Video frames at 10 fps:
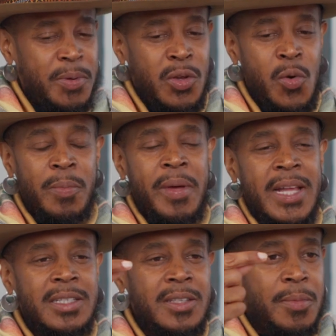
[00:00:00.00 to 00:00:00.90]
been going
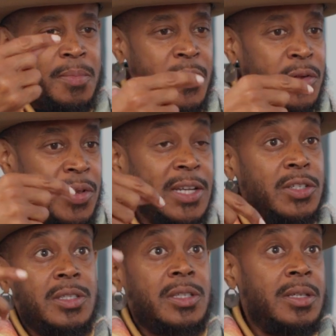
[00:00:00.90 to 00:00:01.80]
back to the mother, not
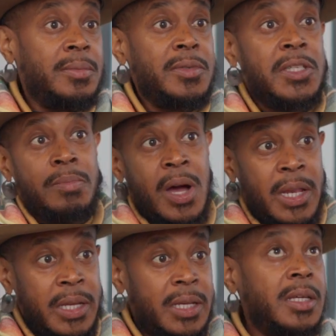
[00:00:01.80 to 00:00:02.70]
just the
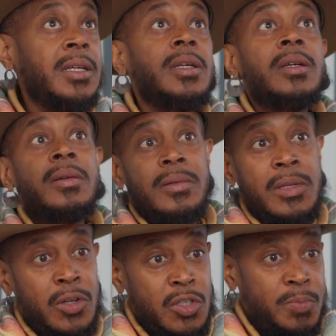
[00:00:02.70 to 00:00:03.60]
symbolic,
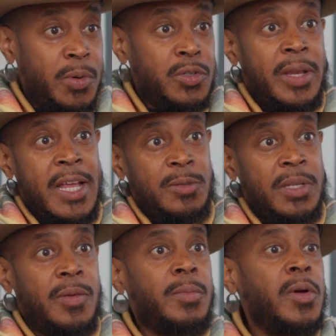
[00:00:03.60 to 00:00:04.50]
you know, spiritual
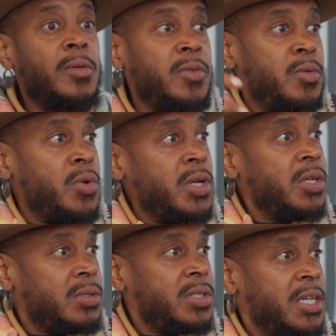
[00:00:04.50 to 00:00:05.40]
aspect of the mother, but the
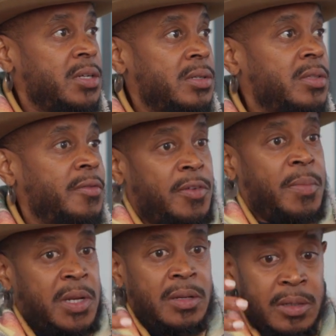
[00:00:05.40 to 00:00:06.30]
real deal, the
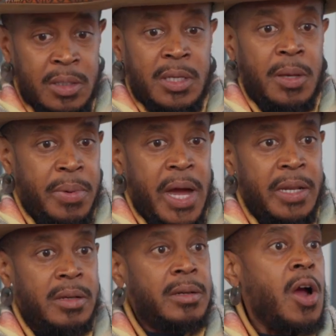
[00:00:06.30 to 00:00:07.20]
feminine
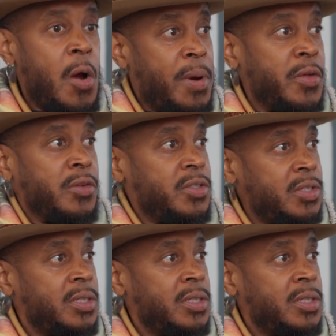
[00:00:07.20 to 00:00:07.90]
embodied, our mothers,